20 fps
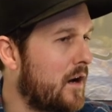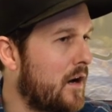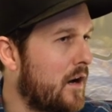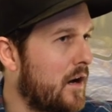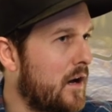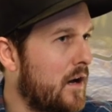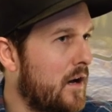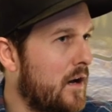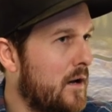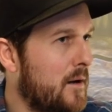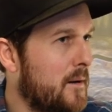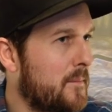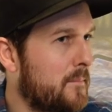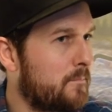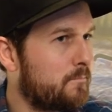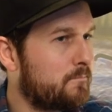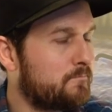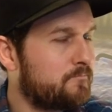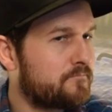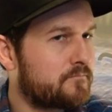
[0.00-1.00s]

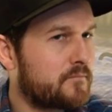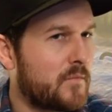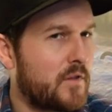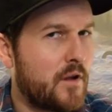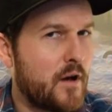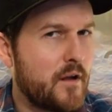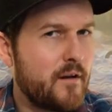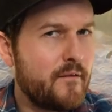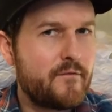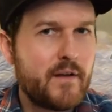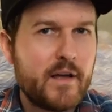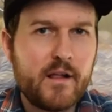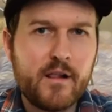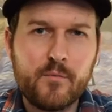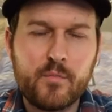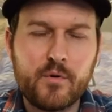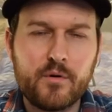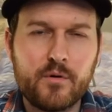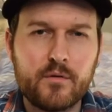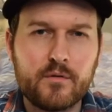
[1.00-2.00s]
Not
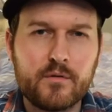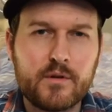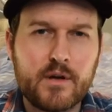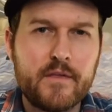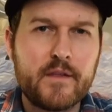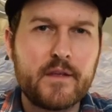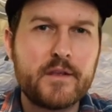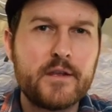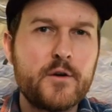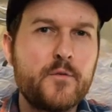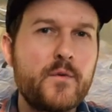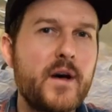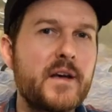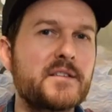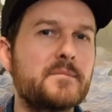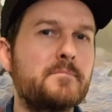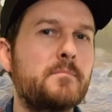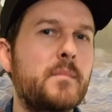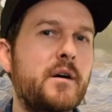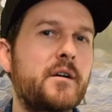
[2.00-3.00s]
available in the
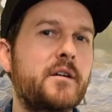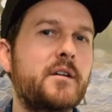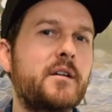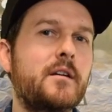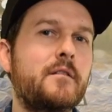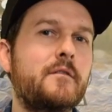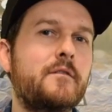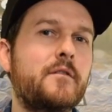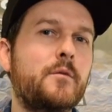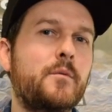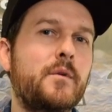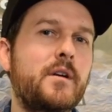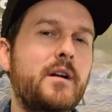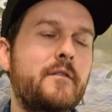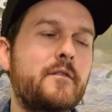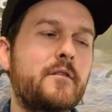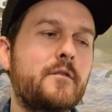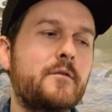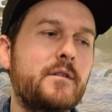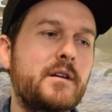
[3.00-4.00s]
US market for
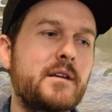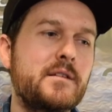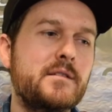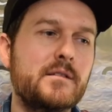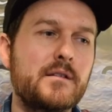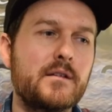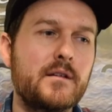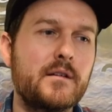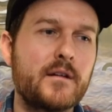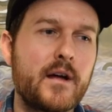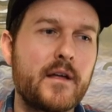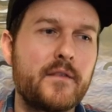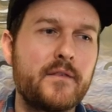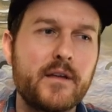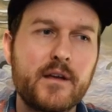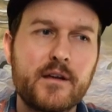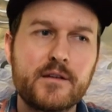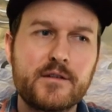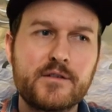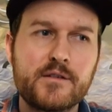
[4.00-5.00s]
whatever reason. I
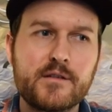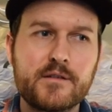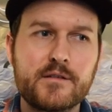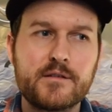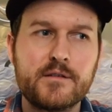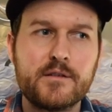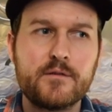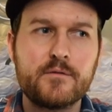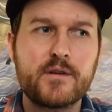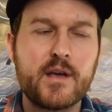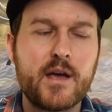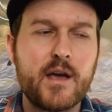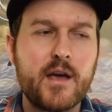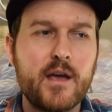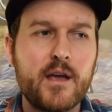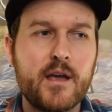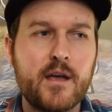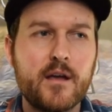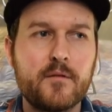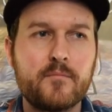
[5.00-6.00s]
think it's just
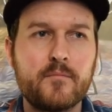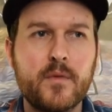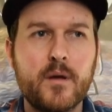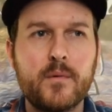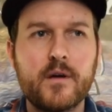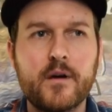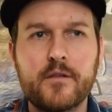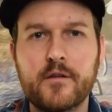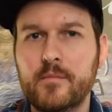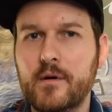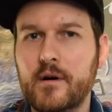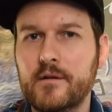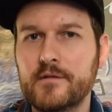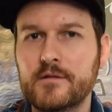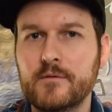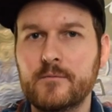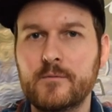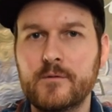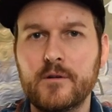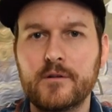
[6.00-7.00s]
UK, maybe other parts
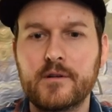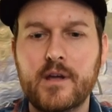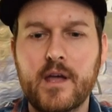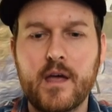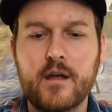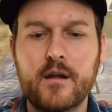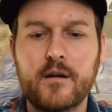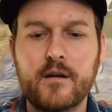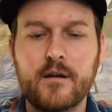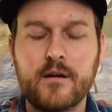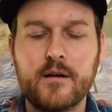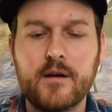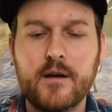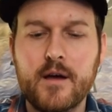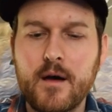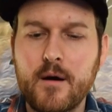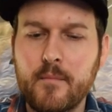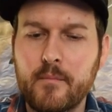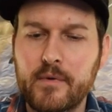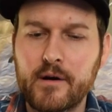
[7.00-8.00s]
of the world, Canada.
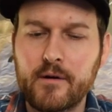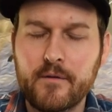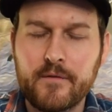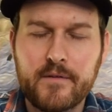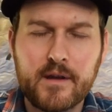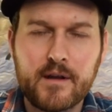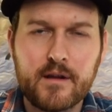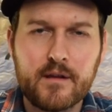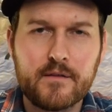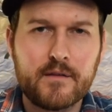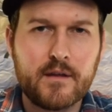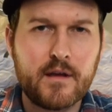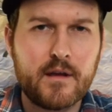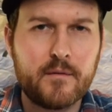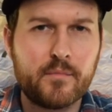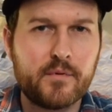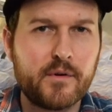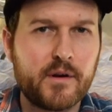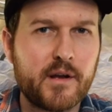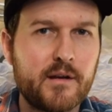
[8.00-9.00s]
But I don't think they
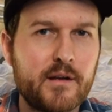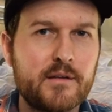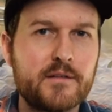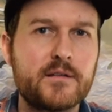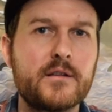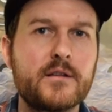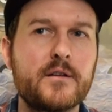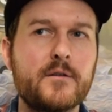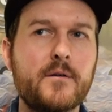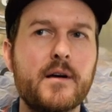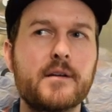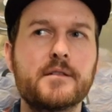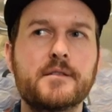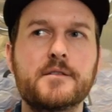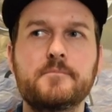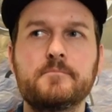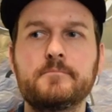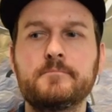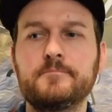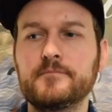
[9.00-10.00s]
bring it into the
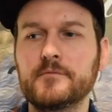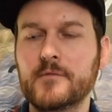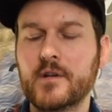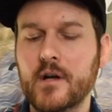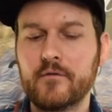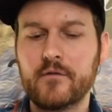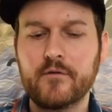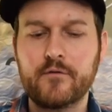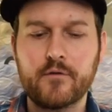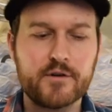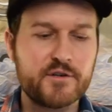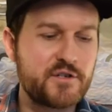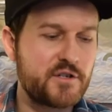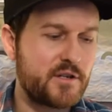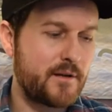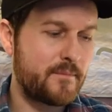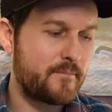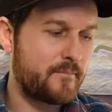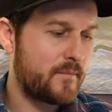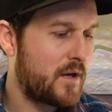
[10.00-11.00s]
US. Kind of
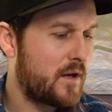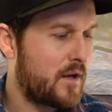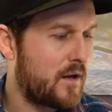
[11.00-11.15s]
unfortunate.